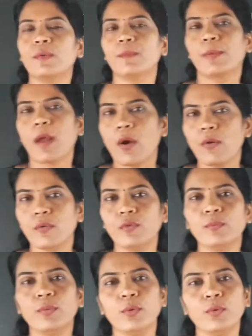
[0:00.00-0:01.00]

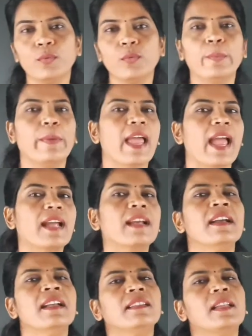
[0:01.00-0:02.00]
brown, blue, black.
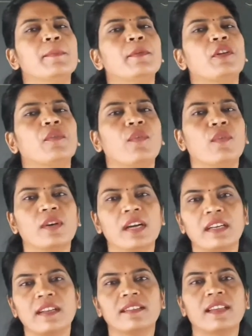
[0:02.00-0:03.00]
Number of
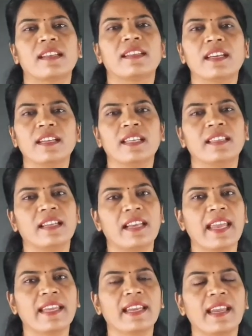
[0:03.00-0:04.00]
colors are there in the
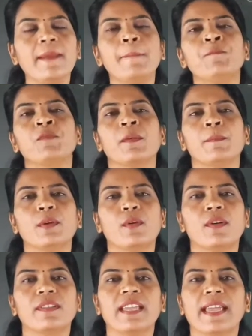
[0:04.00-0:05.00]
lichen,
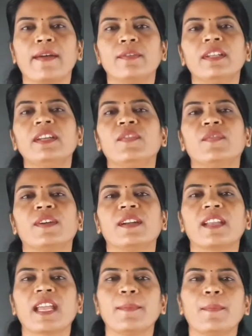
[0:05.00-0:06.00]
because they have the
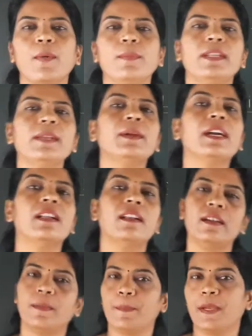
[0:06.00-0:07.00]
different type of the
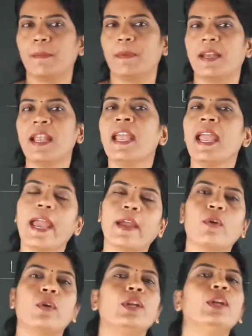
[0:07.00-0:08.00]
colored pigment.
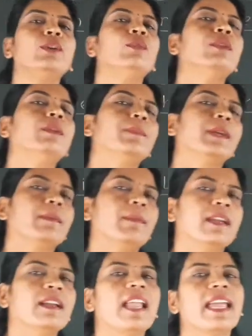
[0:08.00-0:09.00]
According to the
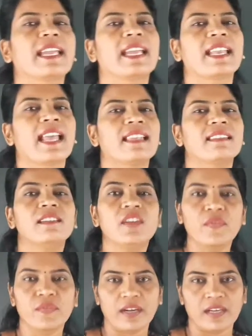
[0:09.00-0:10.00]
pigment, lichen has a
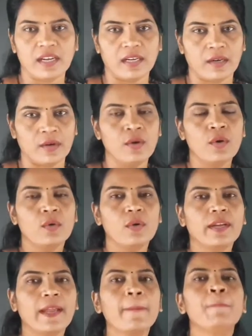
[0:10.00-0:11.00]
different color.
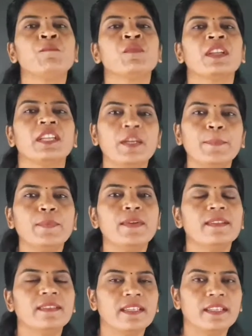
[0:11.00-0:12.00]
Okay, if
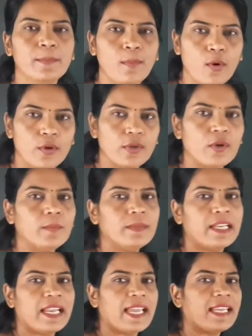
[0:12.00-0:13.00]
we see the body of
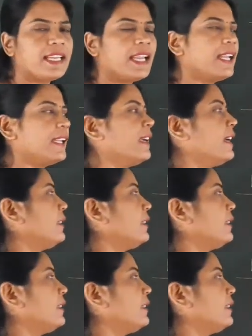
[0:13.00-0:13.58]
the lichen